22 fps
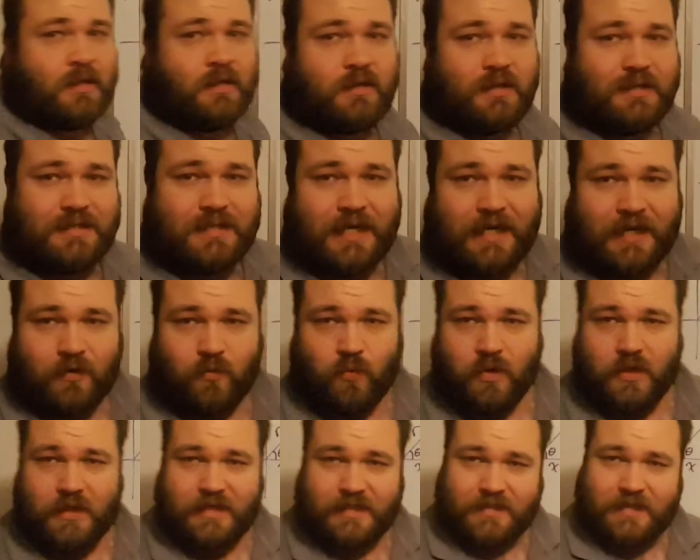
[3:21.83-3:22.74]
The second
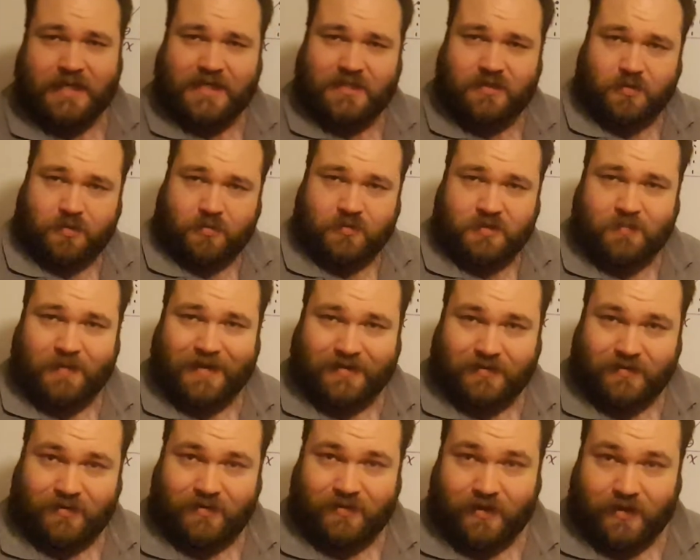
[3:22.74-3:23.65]
one is x with
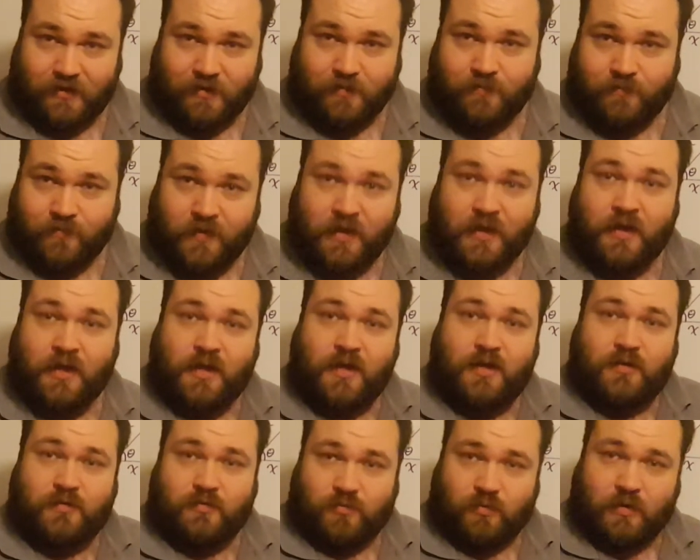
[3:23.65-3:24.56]
respect to theta.
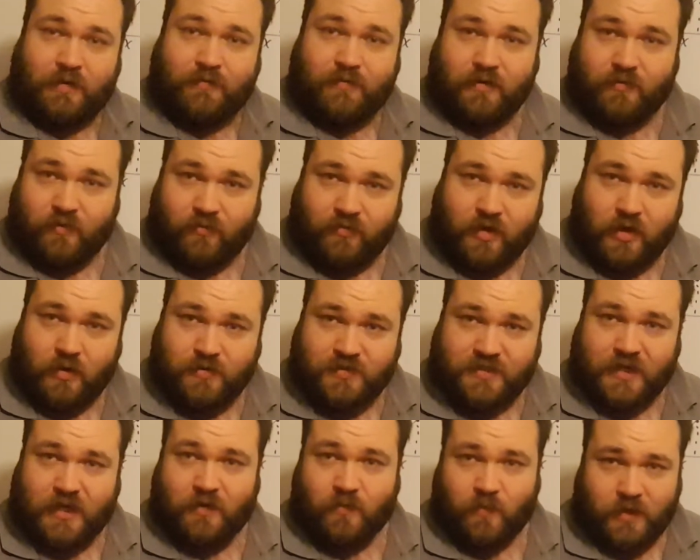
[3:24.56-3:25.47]
The derivative of
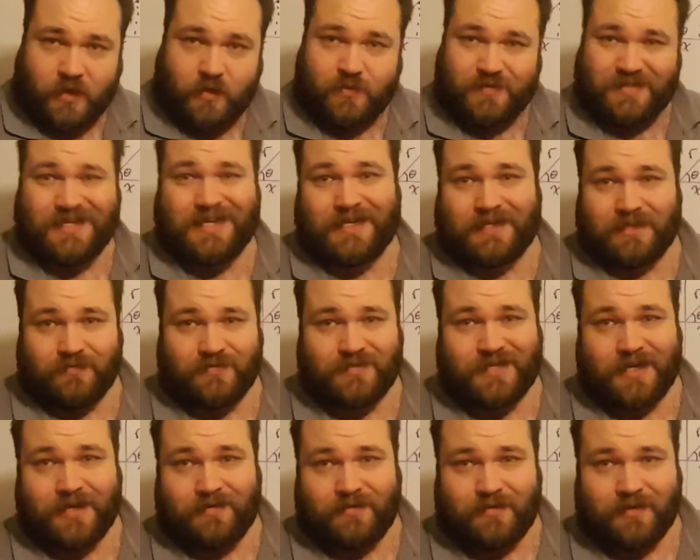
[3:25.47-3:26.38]
cosine we know is negative
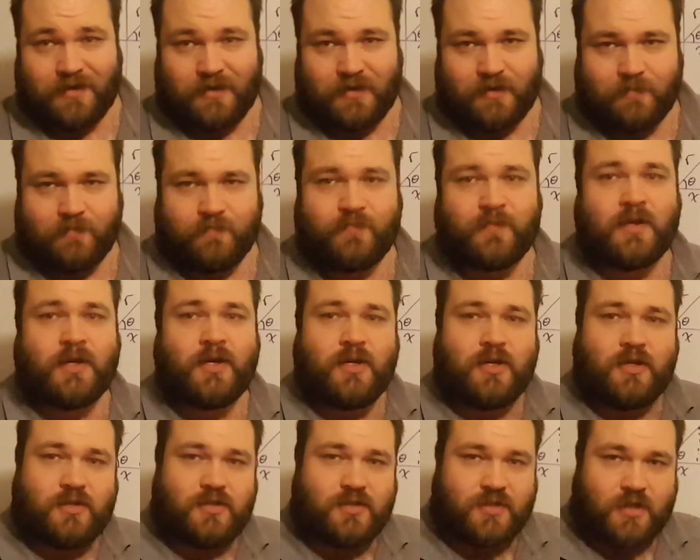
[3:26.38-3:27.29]
sine theta,
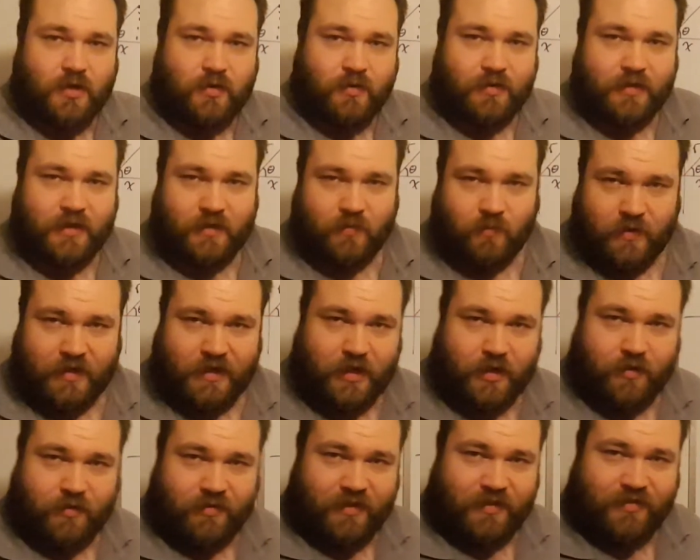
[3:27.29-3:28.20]
so then we
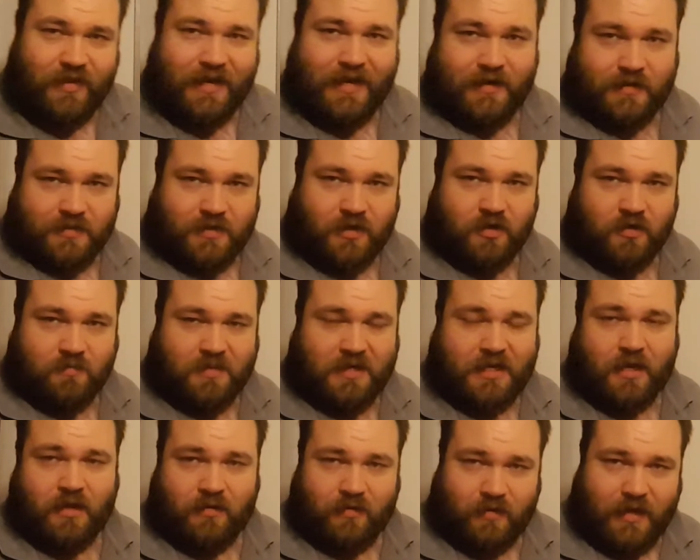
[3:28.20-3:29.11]
know that that is going to
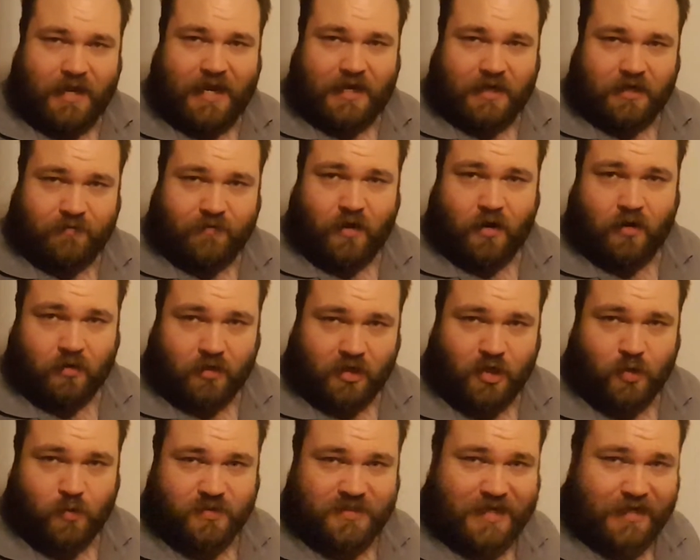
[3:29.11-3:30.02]
be negative r
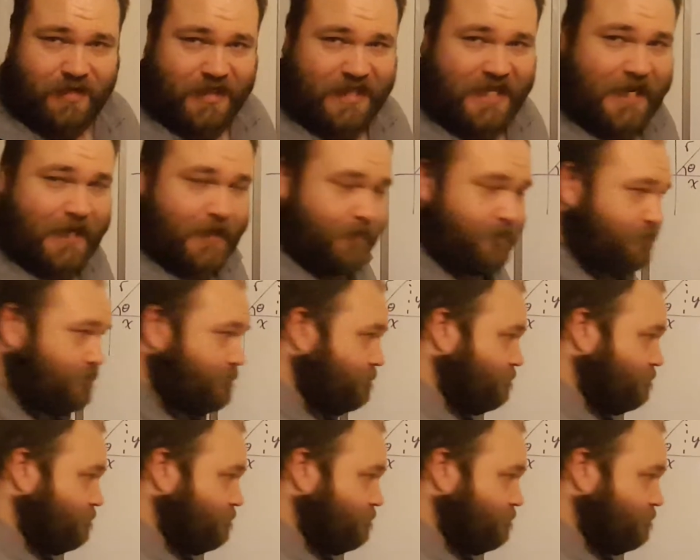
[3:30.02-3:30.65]
cosine theta.